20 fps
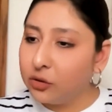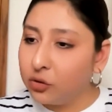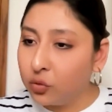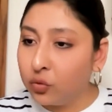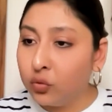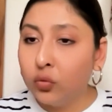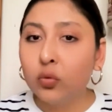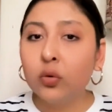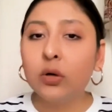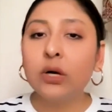
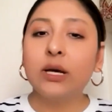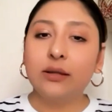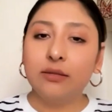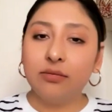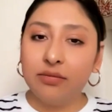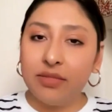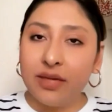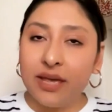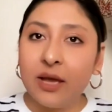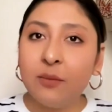do
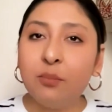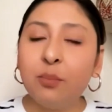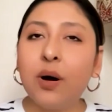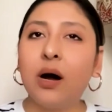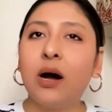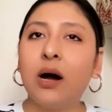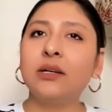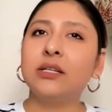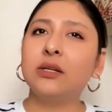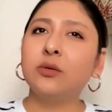their
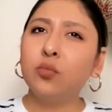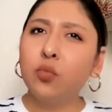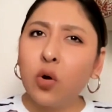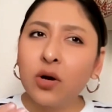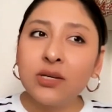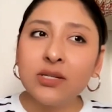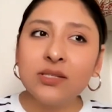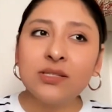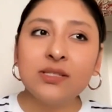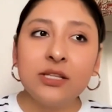part, and
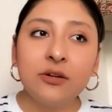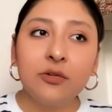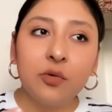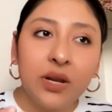what is the